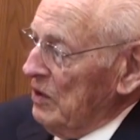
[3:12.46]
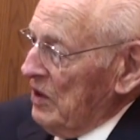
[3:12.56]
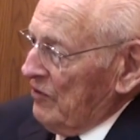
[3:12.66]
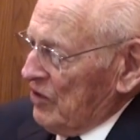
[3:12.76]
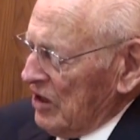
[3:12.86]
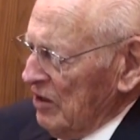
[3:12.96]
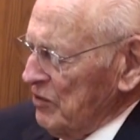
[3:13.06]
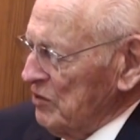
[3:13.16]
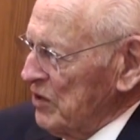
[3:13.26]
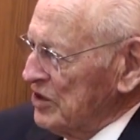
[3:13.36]
a couple
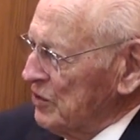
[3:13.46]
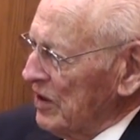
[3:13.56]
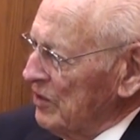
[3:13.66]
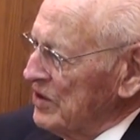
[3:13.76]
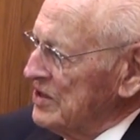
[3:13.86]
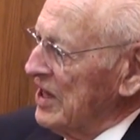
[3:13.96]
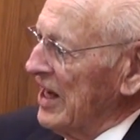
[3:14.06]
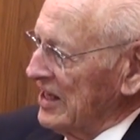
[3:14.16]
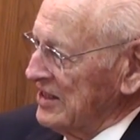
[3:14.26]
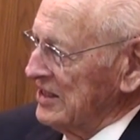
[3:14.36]
of months, when I was
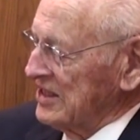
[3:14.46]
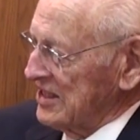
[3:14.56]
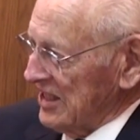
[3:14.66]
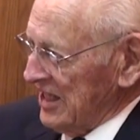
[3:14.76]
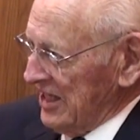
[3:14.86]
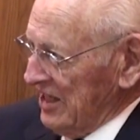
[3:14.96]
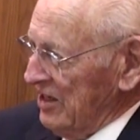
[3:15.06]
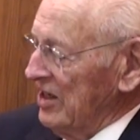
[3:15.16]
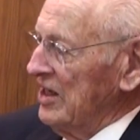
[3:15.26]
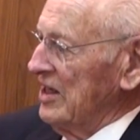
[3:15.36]
actually assigned
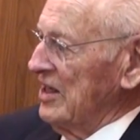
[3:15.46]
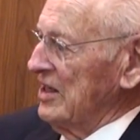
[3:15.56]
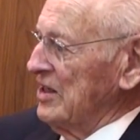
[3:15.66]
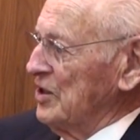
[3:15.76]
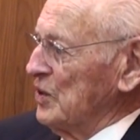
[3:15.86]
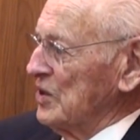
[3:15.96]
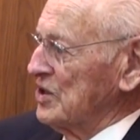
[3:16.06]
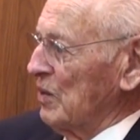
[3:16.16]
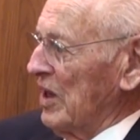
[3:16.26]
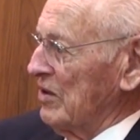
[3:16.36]
to a
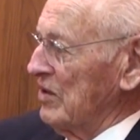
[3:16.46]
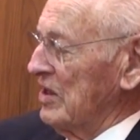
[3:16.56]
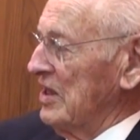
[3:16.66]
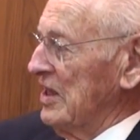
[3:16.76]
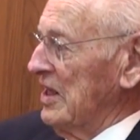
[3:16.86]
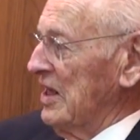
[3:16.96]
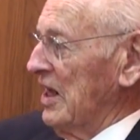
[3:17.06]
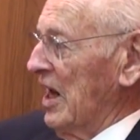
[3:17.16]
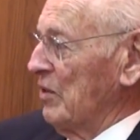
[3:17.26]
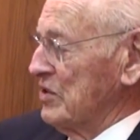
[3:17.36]
squadron,
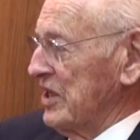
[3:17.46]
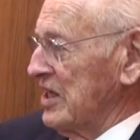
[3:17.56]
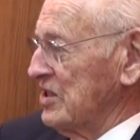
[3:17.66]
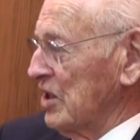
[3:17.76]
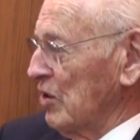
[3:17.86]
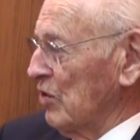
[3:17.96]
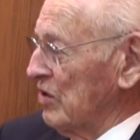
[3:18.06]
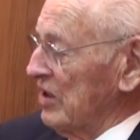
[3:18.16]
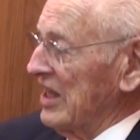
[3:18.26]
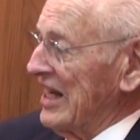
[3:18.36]
I was asked to go
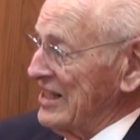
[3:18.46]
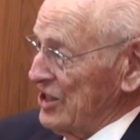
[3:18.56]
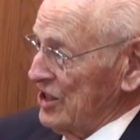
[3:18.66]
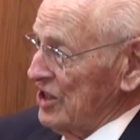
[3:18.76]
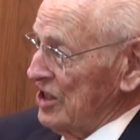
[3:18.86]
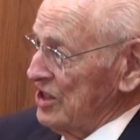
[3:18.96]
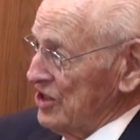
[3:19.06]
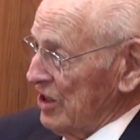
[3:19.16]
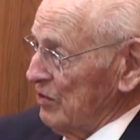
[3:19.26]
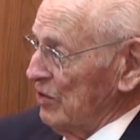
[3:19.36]
to the Adjutant
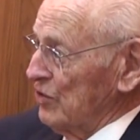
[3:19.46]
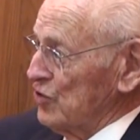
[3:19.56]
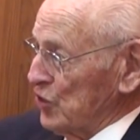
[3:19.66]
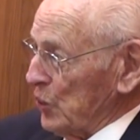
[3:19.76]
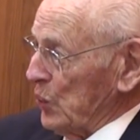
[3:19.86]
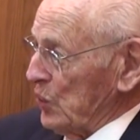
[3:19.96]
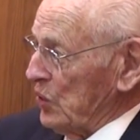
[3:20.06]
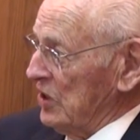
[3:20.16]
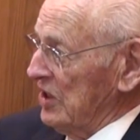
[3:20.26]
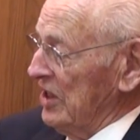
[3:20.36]
General School
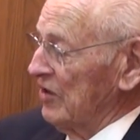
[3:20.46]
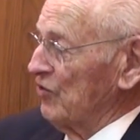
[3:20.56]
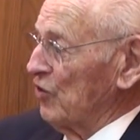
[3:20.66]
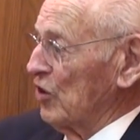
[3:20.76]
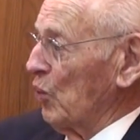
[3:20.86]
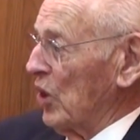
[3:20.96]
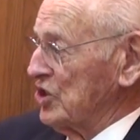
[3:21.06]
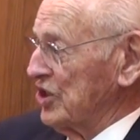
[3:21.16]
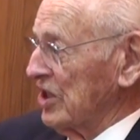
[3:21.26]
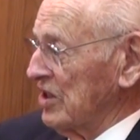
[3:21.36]
in Fort
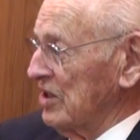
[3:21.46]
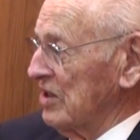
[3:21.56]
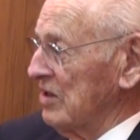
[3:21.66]
Washington,